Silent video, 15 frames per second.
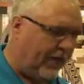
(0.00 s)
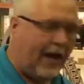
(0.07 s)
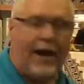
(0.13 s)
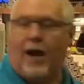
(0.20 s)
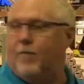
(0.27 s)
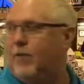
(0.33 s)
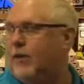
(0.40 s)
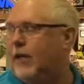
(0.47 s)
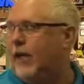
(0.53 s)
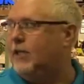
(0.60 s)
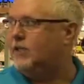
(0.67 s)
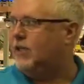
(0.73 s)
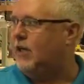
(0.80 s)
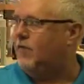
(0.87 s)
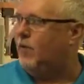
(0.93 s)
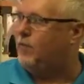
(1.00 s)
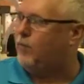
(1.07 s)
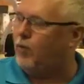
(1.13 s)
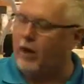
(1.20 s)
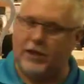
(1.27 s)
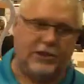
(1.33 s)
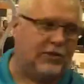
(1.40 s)
that application of a
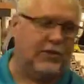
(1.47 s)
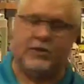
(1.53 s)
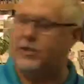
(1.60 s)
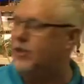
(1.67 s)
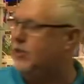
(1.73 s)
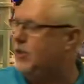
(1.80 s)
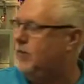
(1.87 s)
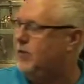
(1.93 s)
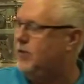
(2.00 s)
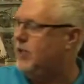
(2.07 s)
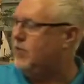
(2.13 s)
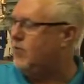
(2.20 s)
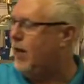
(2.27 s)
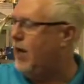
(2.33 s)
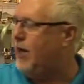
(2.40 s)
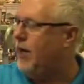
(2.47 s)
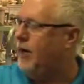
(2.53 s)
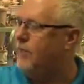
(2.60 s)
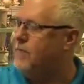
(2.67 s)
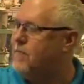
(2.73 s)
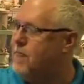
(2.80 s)
pressure system is this right here.